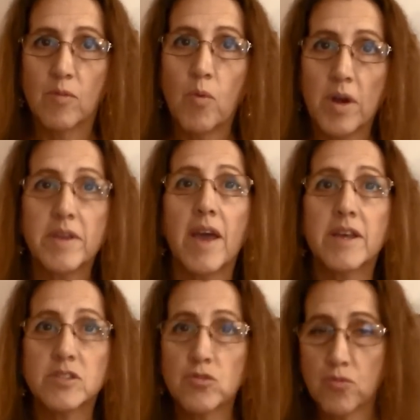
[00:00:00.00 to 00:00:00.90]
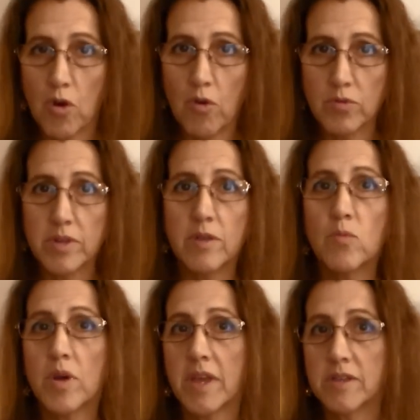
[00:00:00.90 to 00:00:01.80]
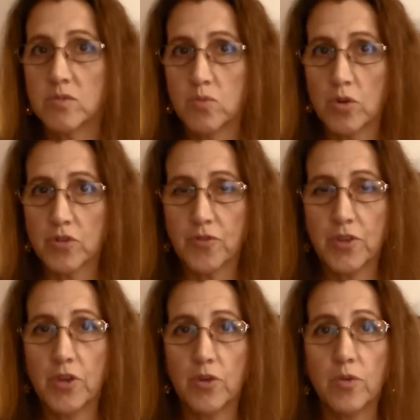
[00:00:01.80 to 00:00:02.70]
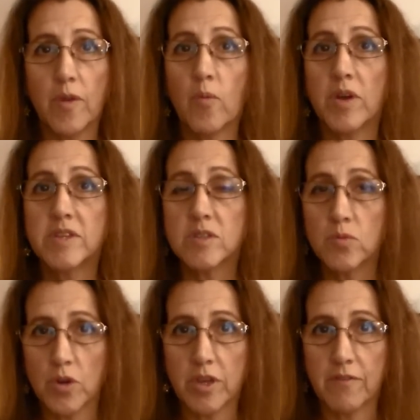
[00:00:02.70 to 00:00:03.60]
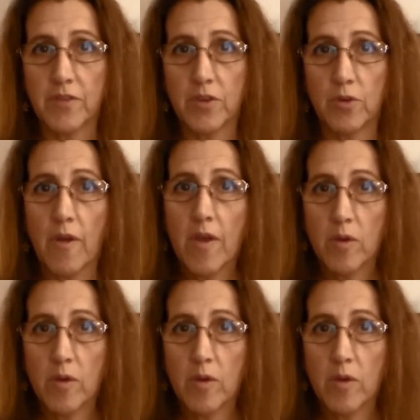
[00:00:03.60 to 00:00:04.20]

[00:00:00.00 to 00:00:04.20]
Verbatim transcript: what has grown and what has worked for you and what isn't working for you.